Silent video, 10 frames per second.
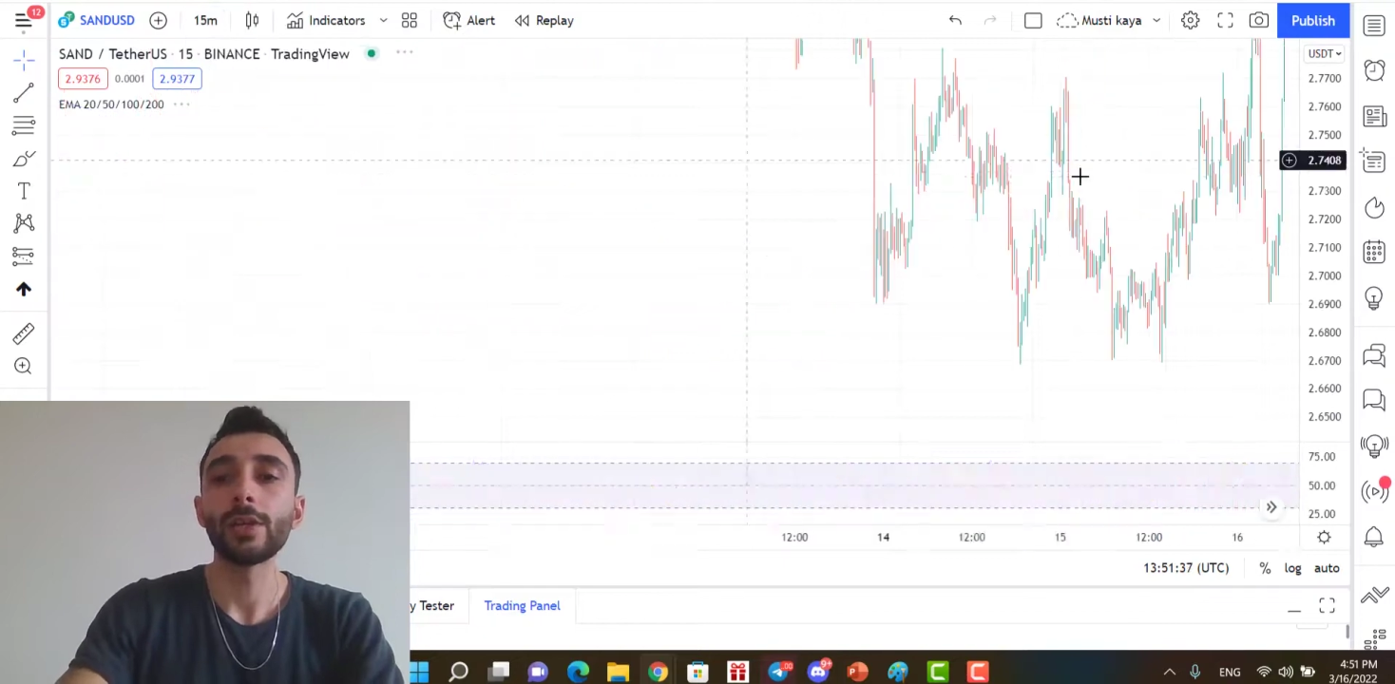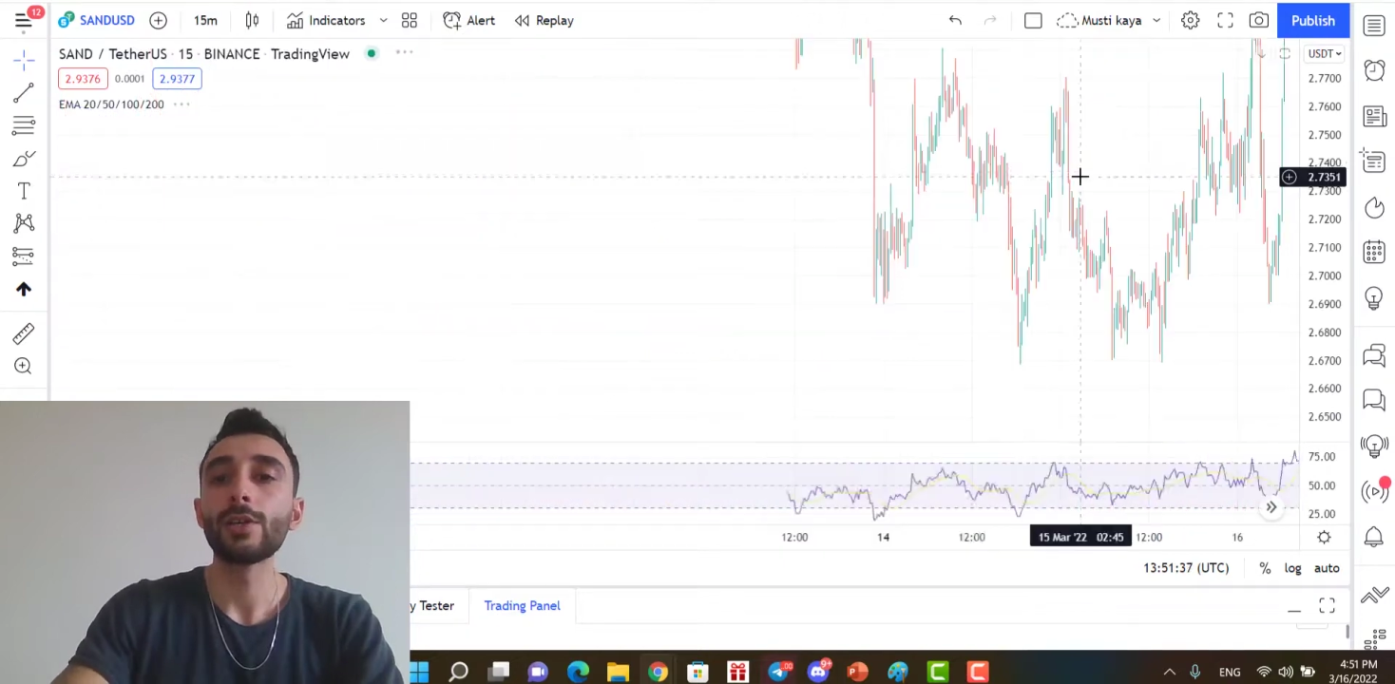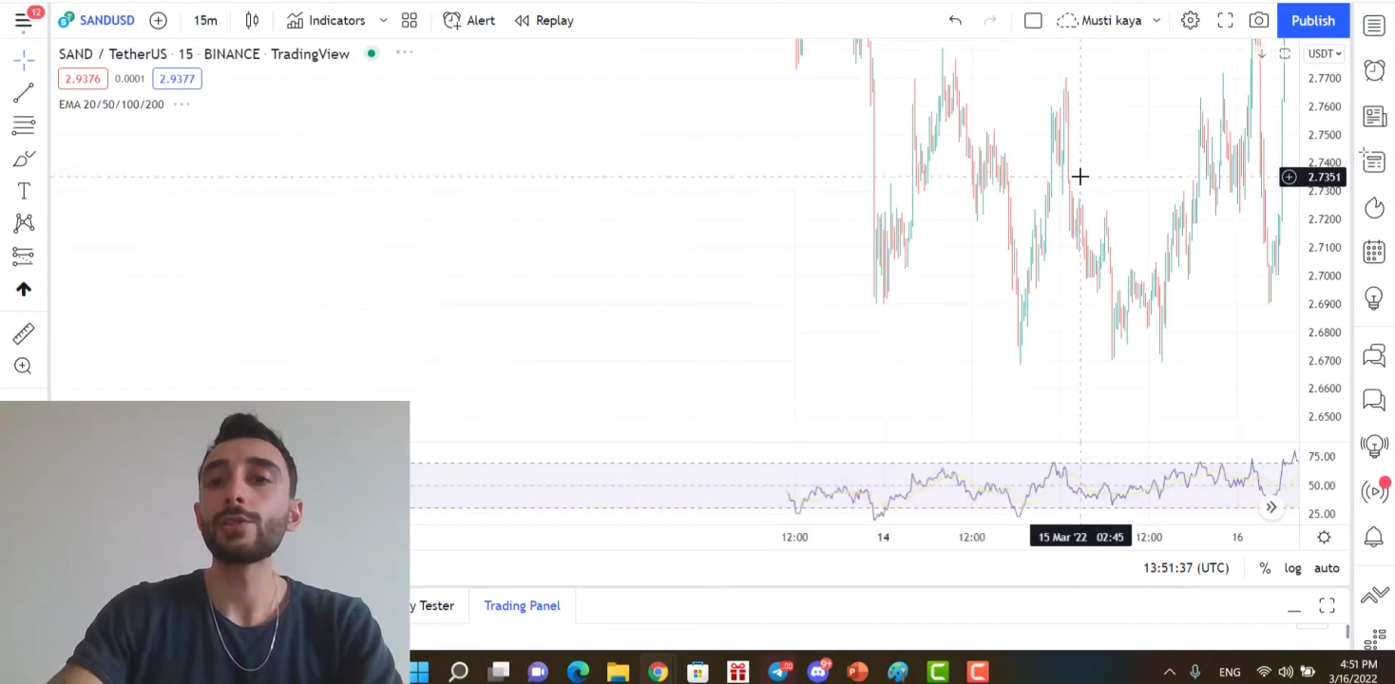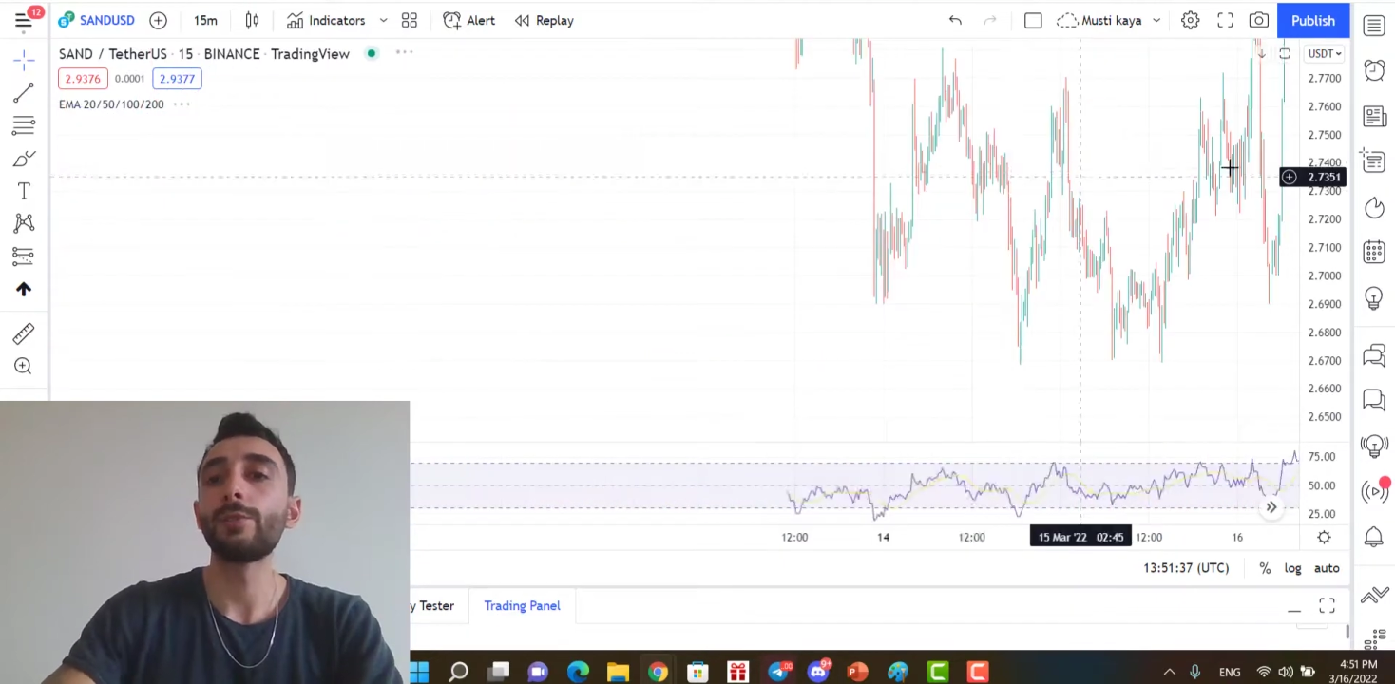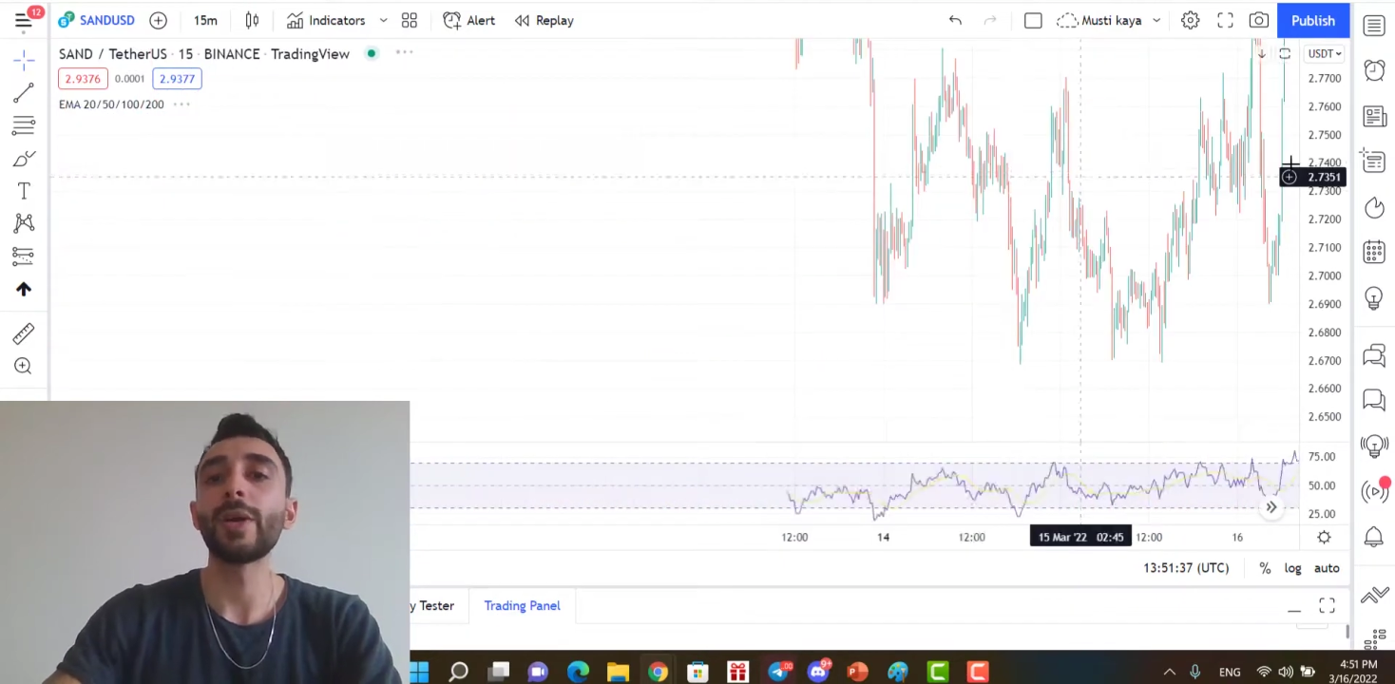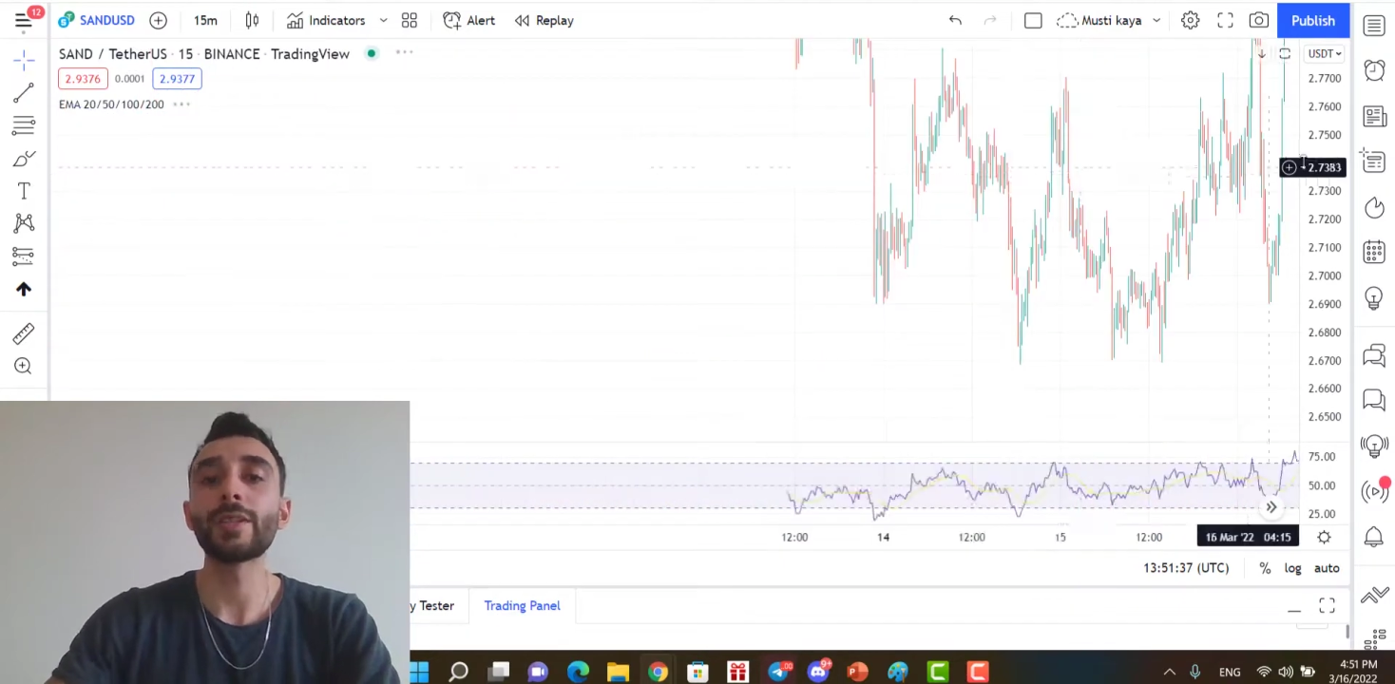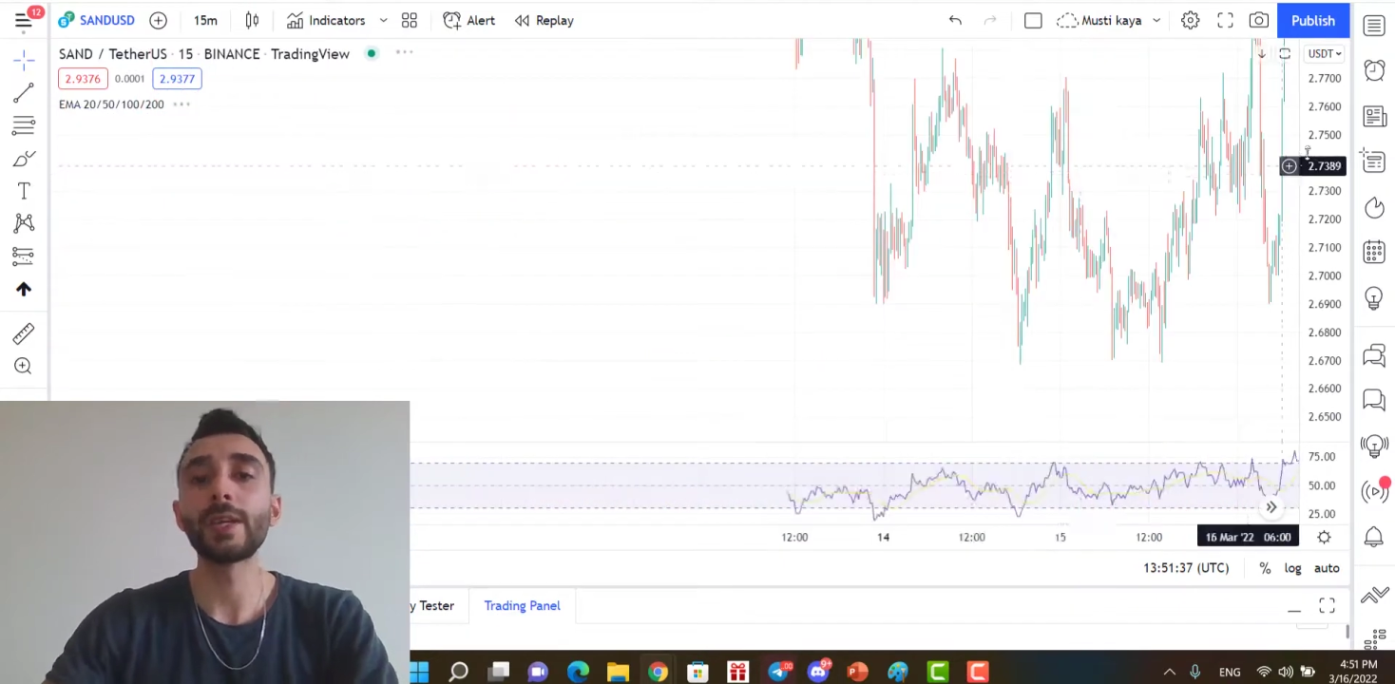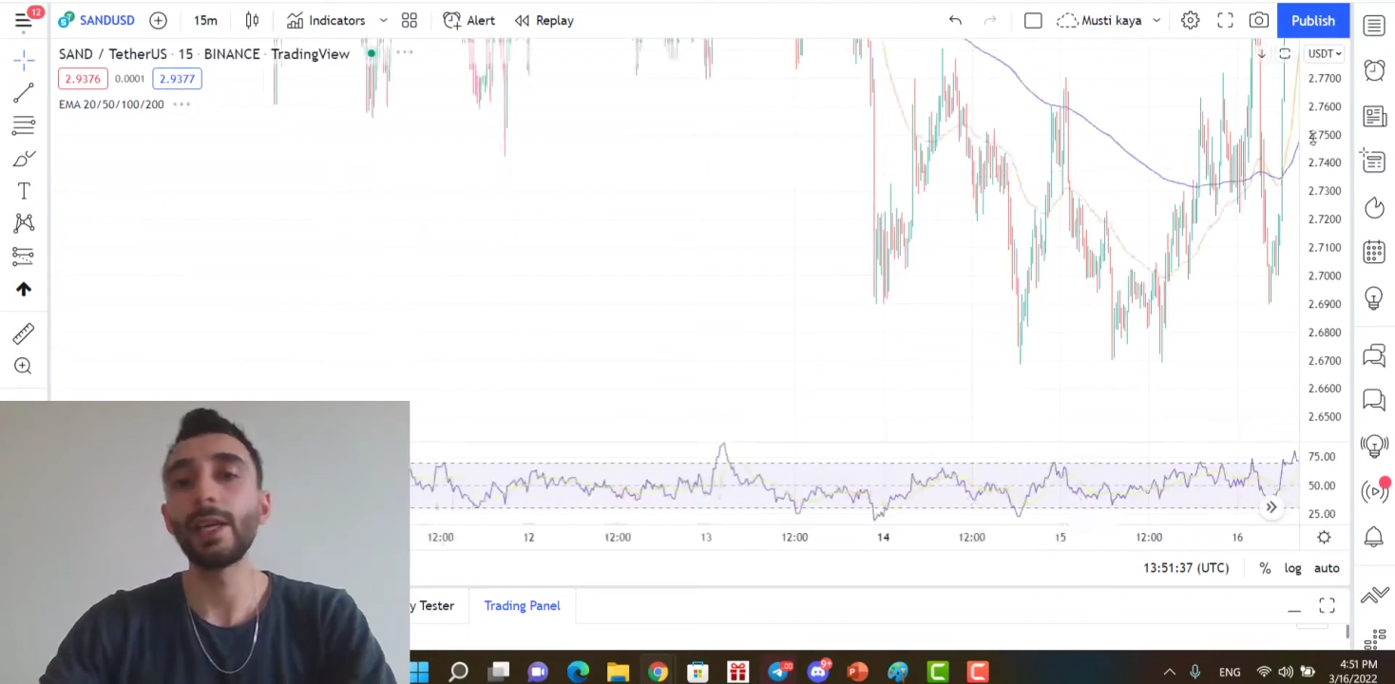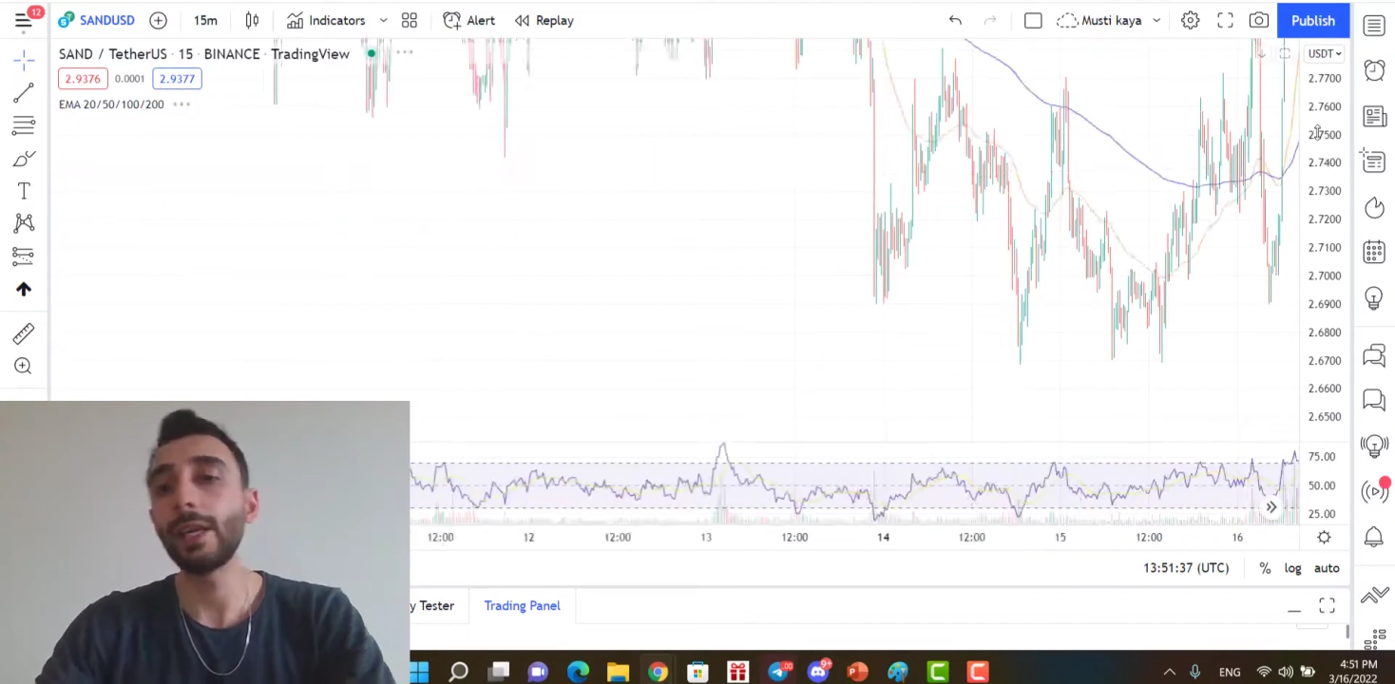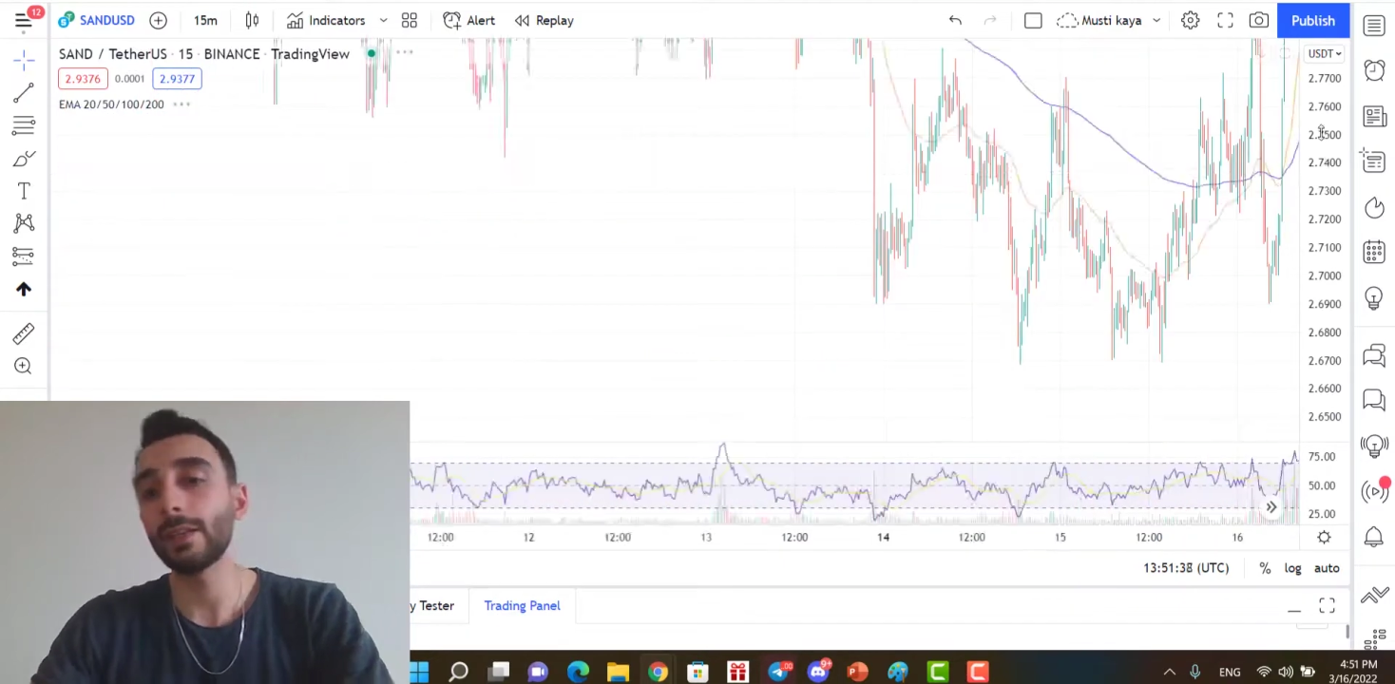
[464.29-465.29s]
So
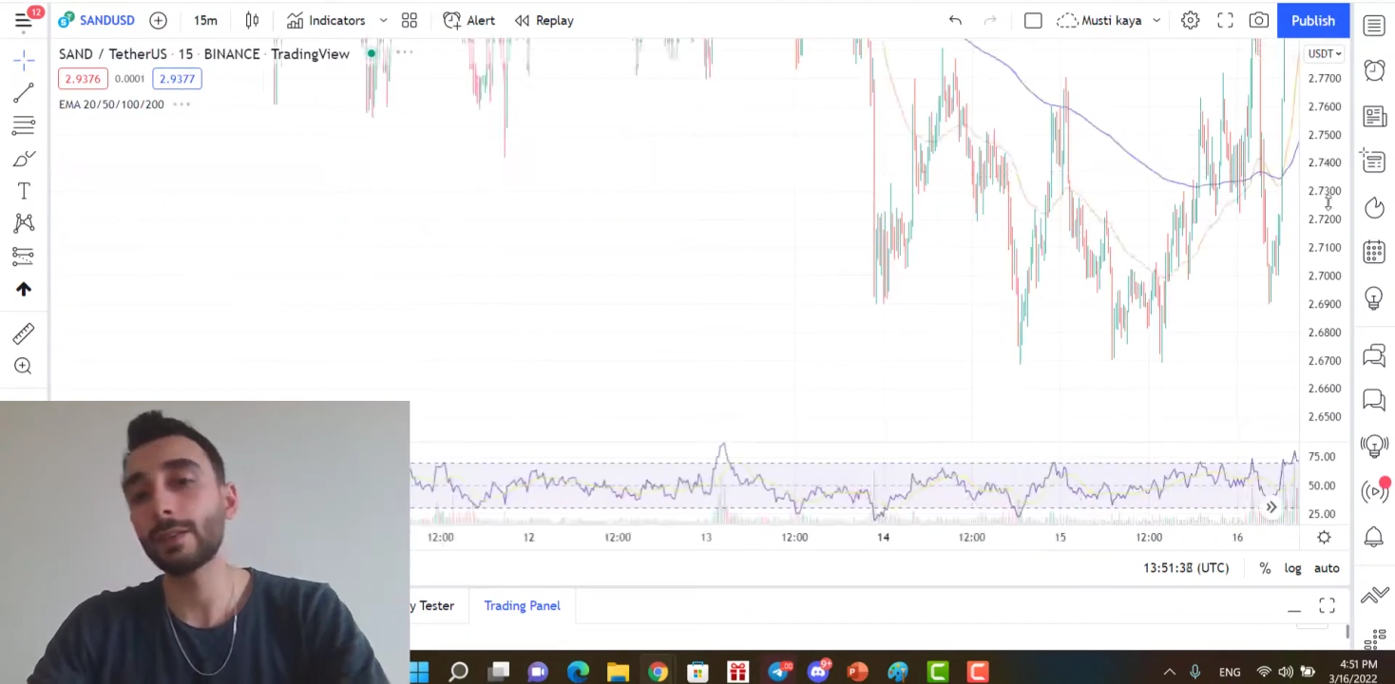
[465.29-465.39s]
basically